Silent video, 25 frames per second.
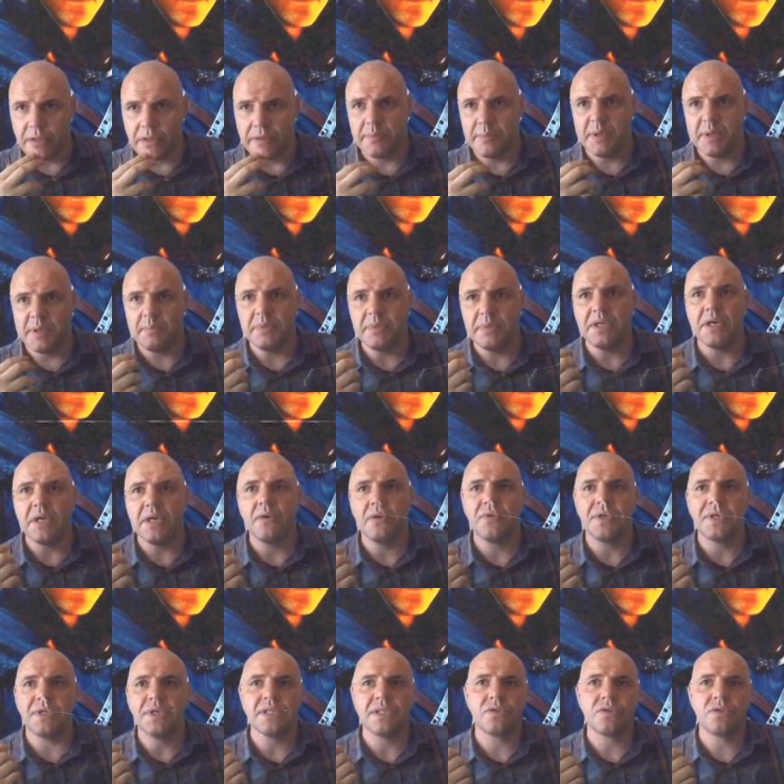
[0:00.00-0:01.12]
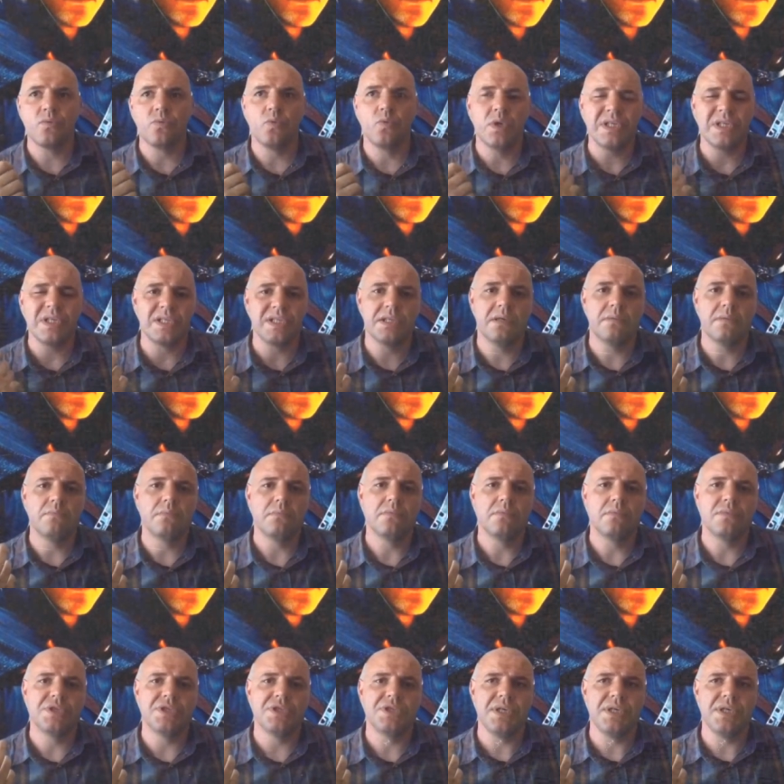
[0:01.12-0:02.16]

Remember now, this is wisdom,